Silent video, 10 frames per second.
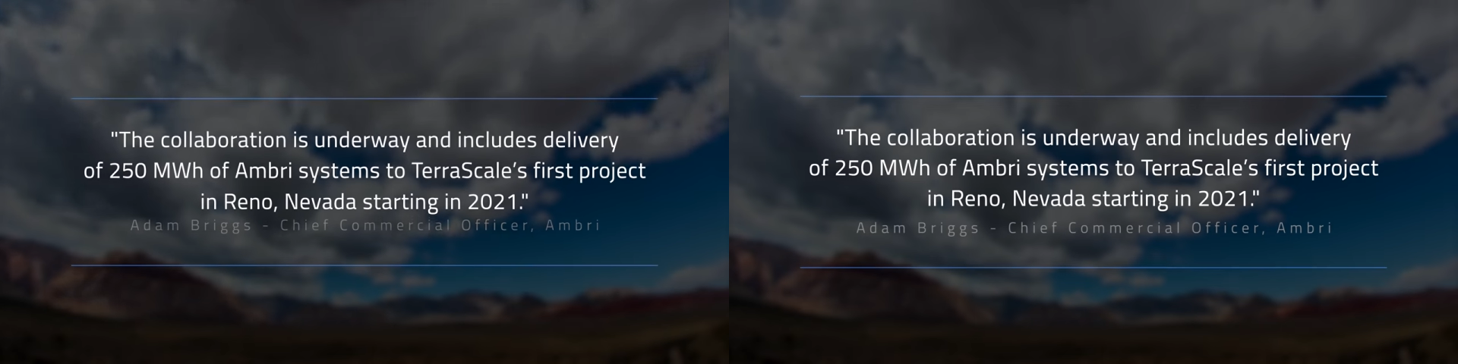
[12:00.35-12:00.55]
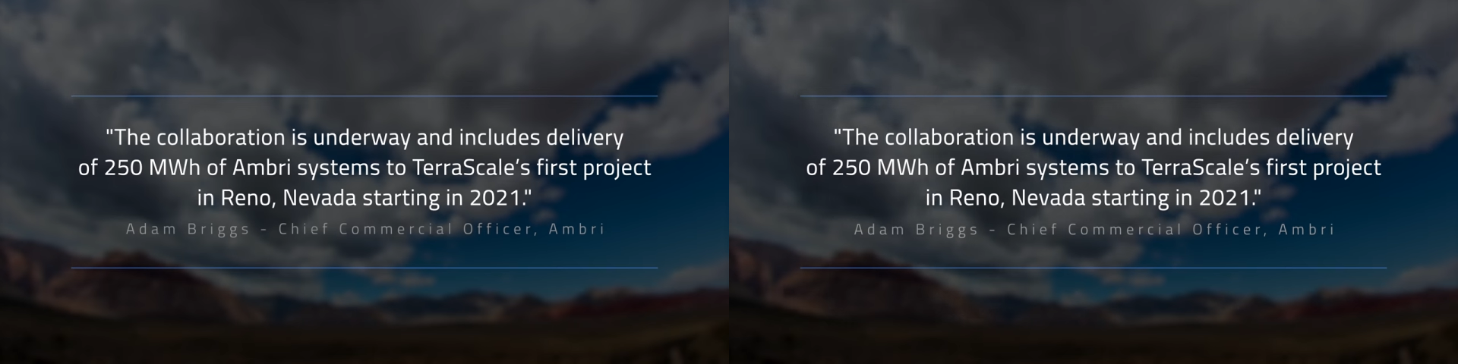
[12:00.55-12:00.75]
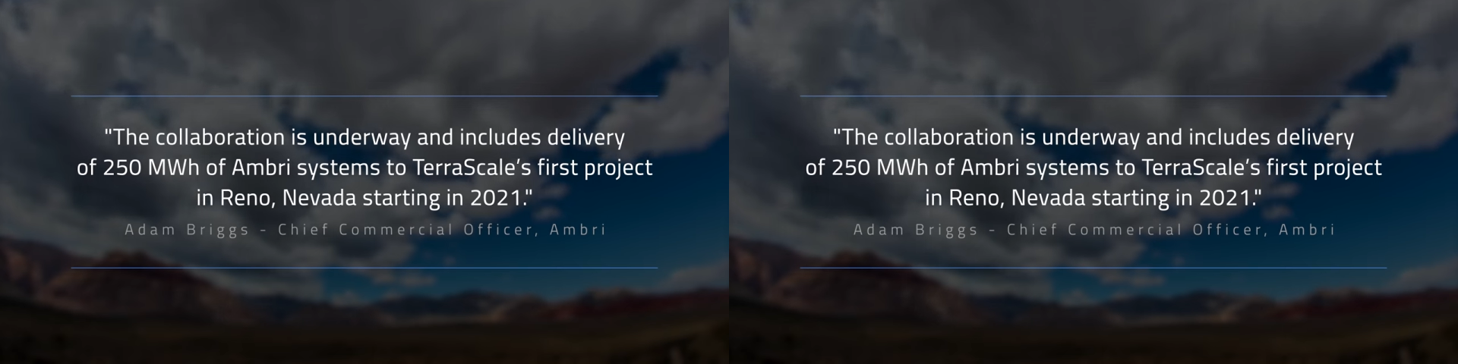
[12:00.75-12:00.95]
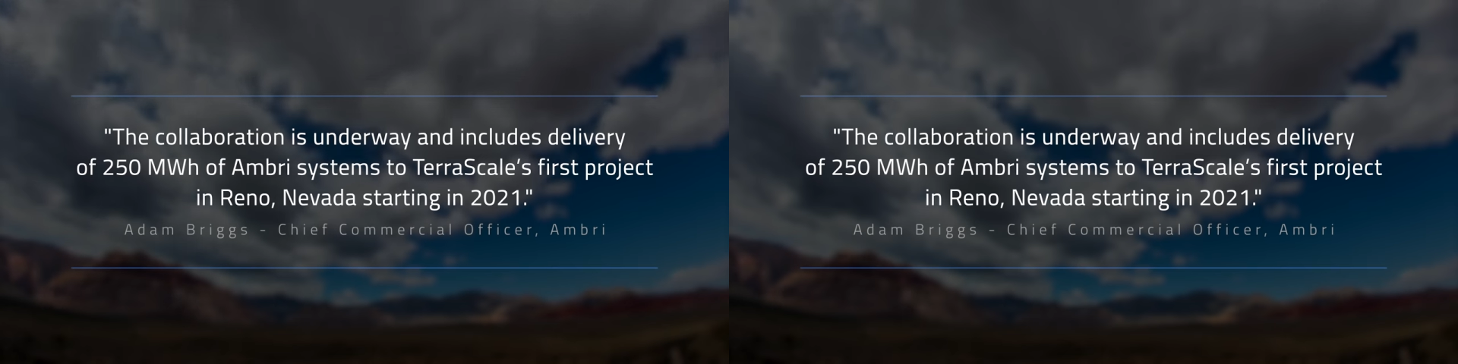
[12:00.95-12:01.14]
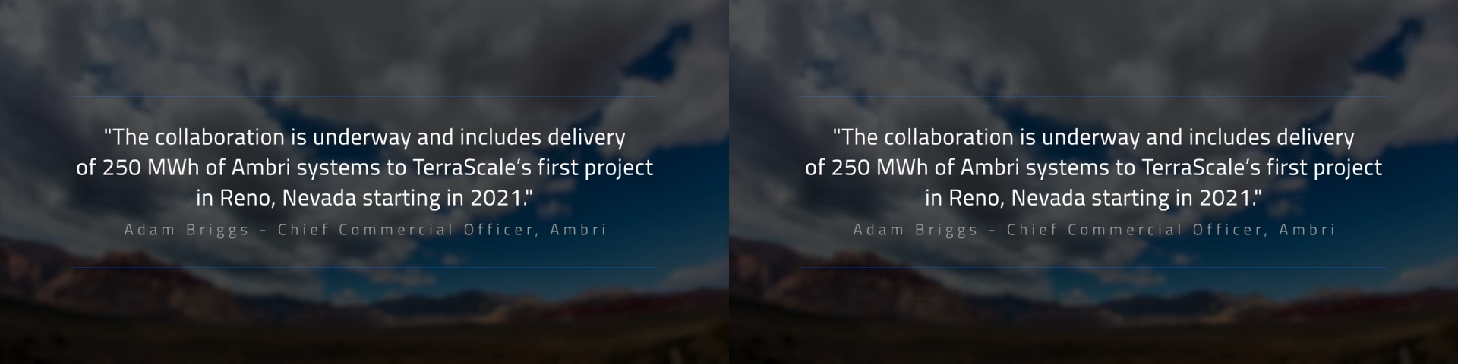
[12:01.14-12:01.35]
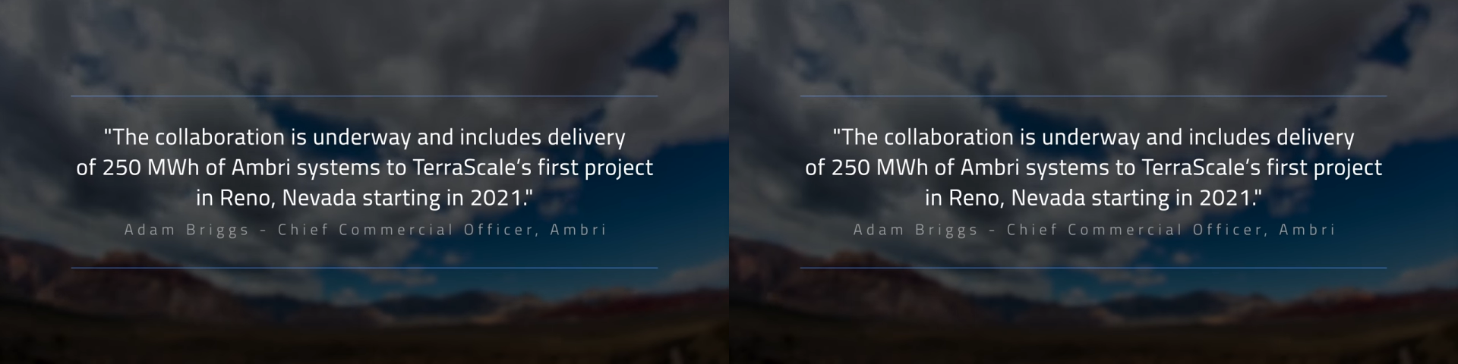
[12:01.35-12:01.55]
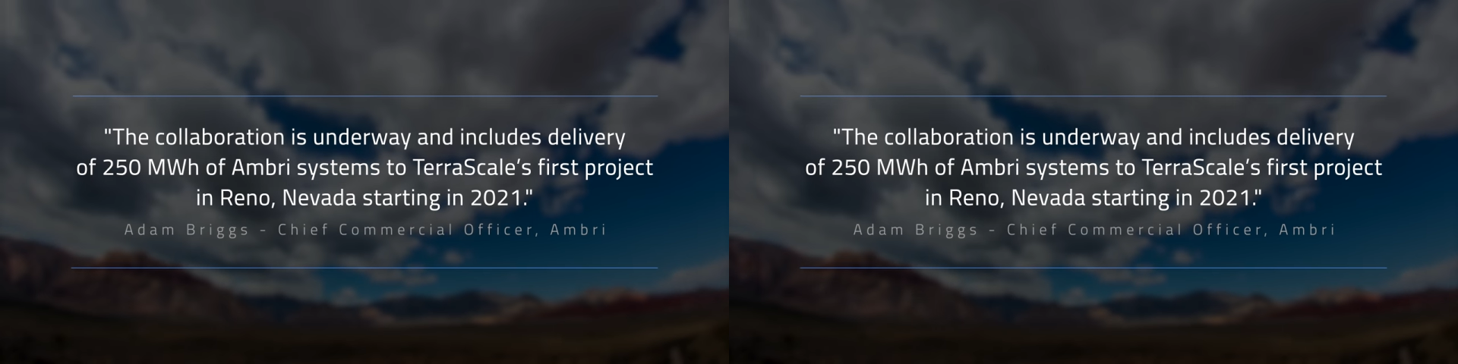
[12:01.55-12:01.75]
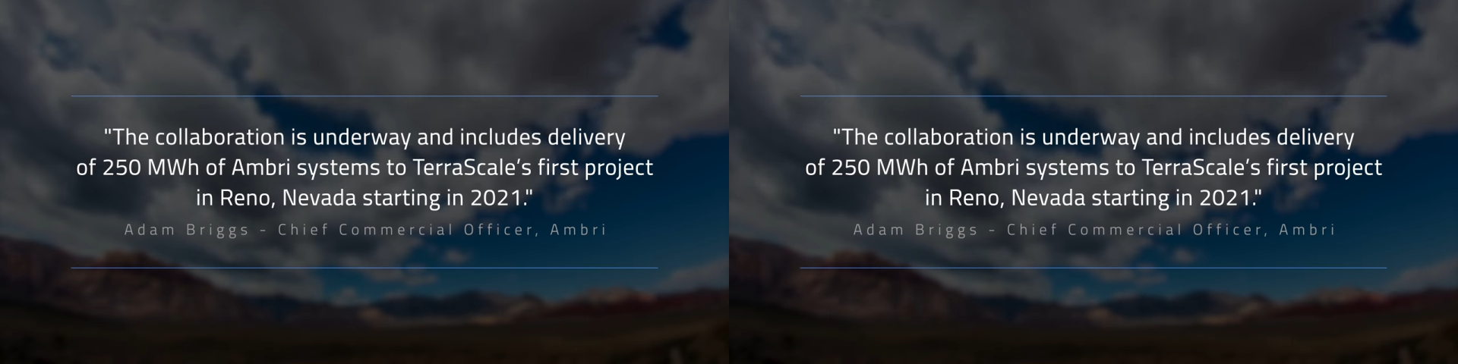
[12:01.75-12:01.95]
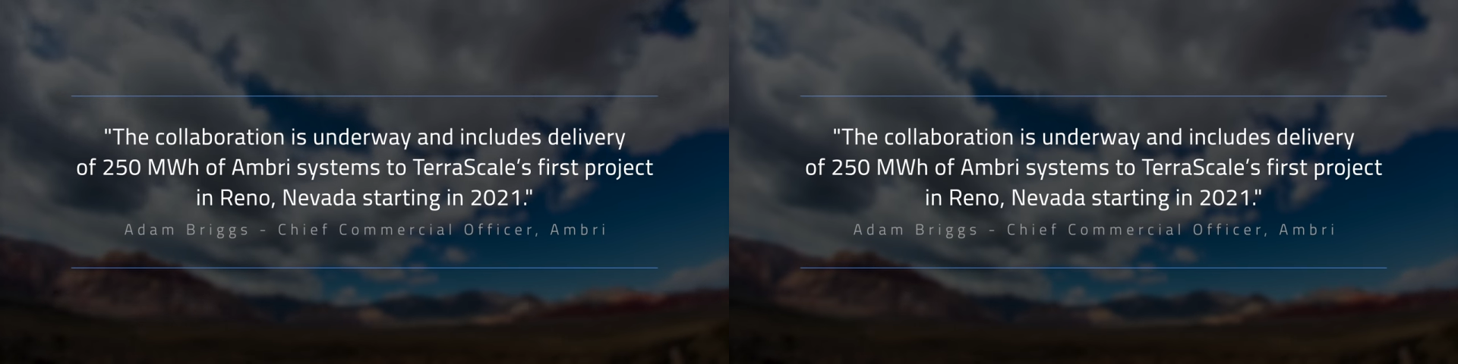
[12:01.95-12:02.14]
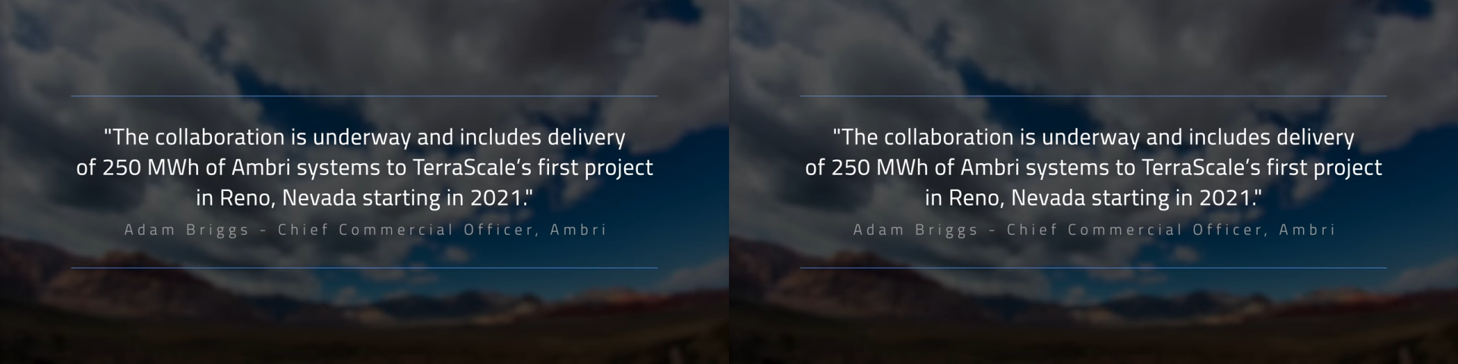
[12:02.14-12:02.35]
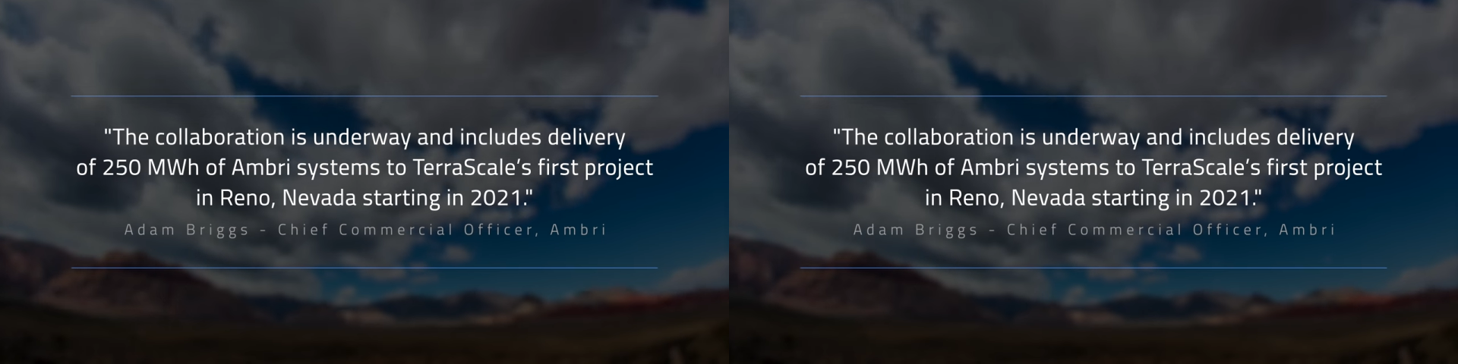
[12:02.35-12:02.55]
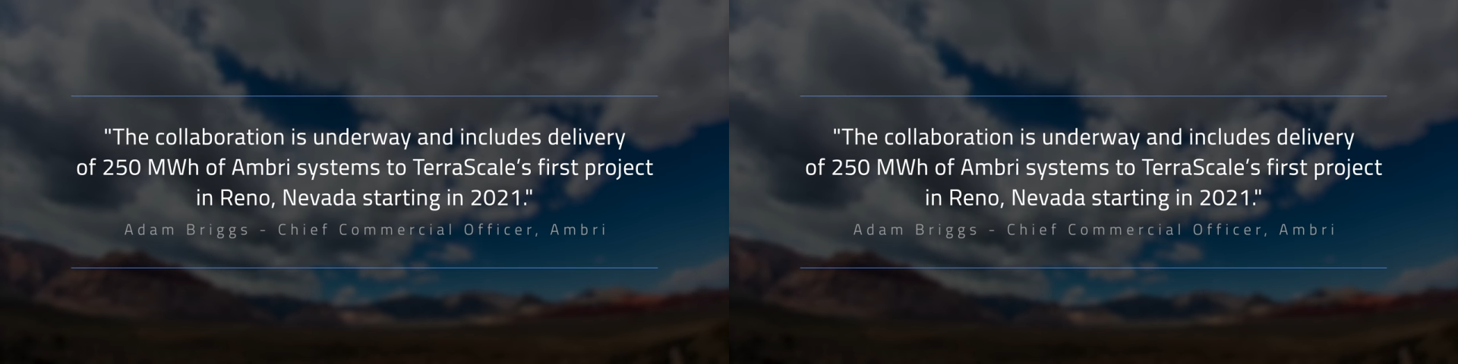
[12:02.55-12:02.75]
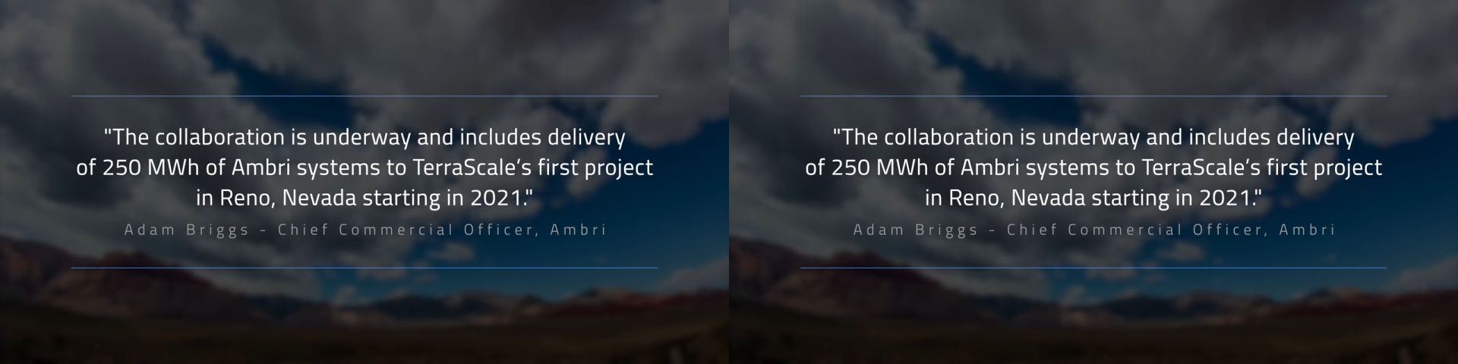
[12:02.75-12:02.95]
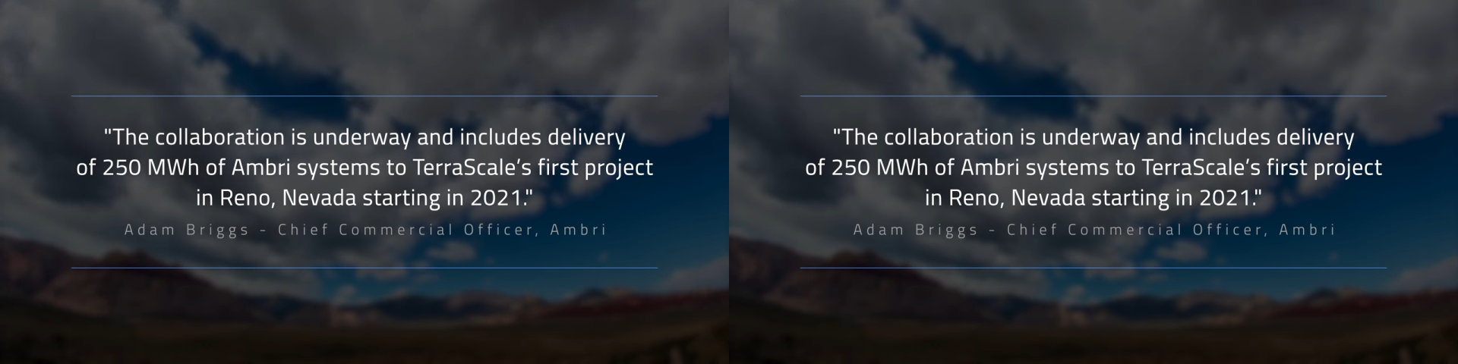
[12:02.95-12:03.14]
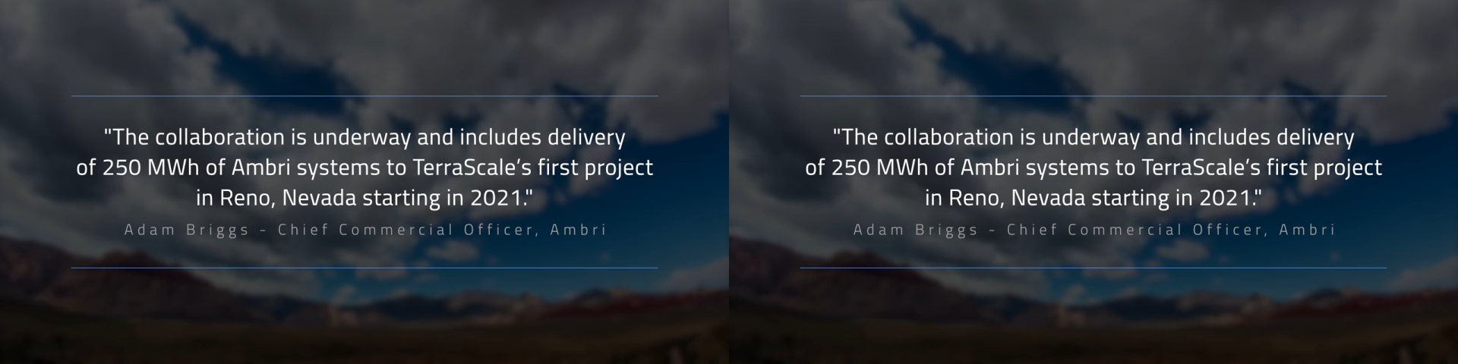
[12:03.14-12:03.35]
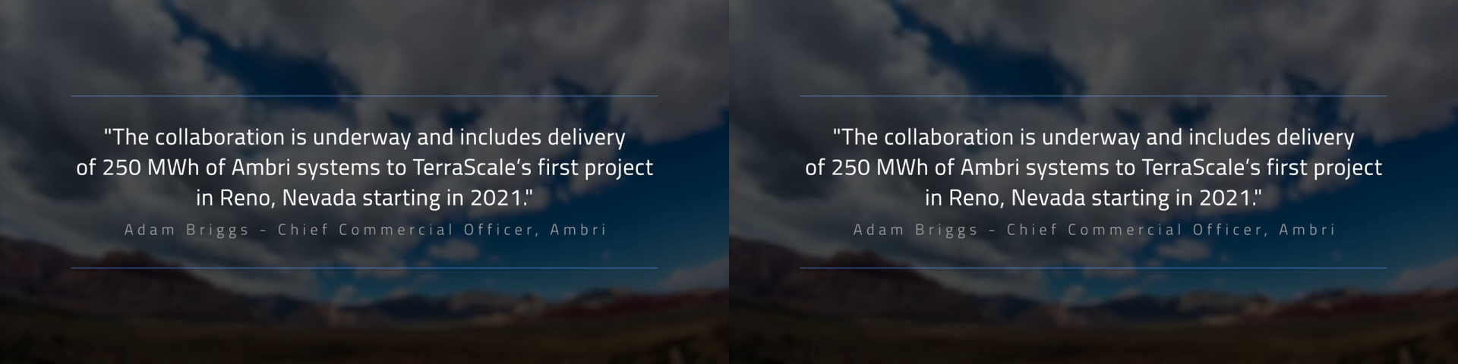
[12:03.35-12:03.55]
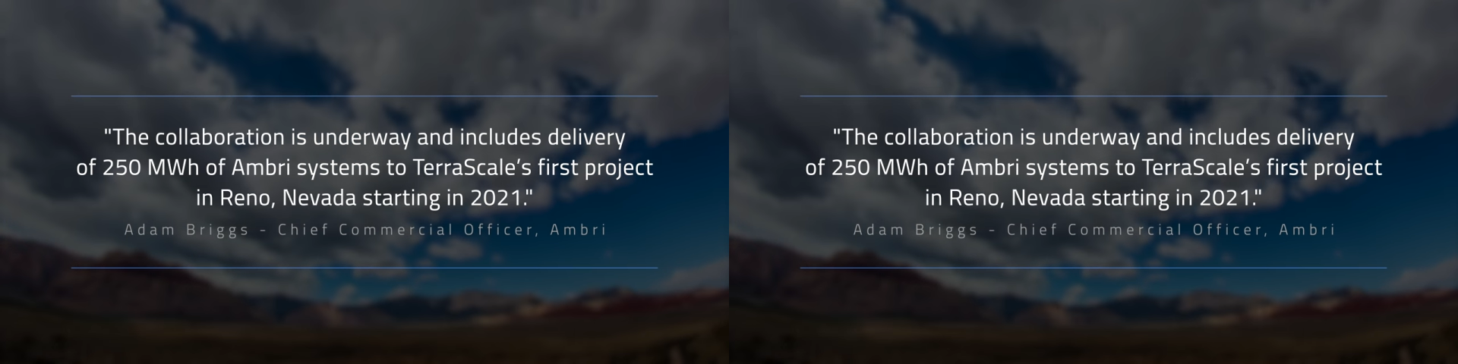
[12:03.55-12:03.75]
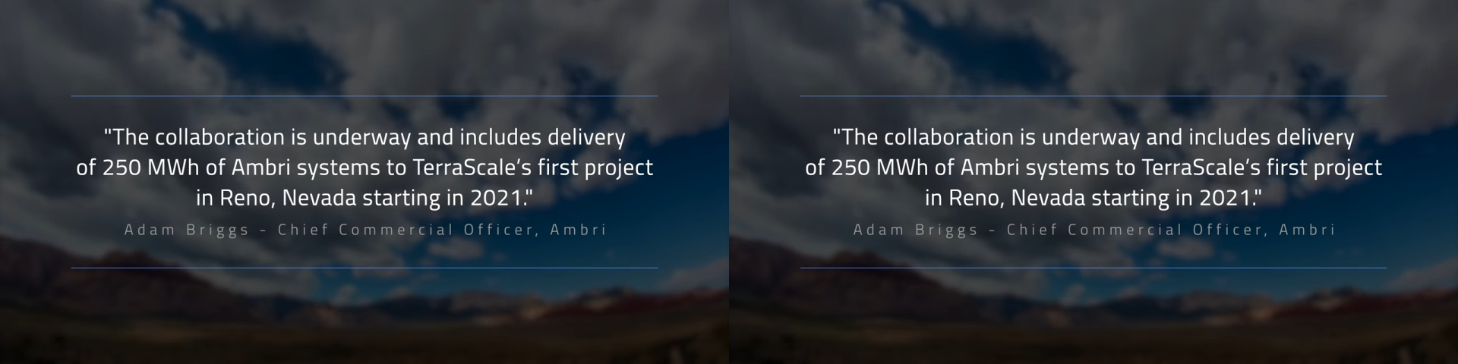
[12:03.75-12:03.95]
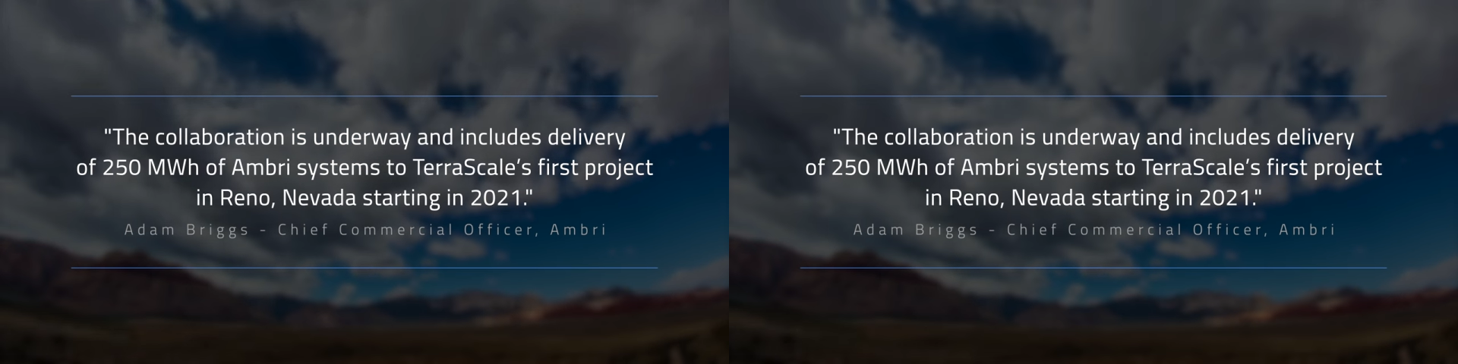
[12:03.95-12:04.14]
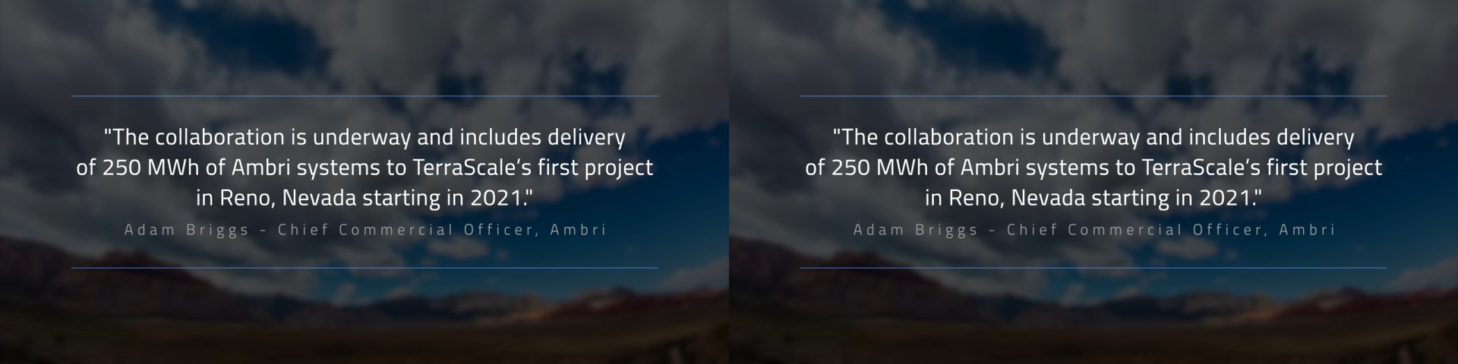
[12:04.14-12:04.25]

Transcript: Nobody's mouth can be seen.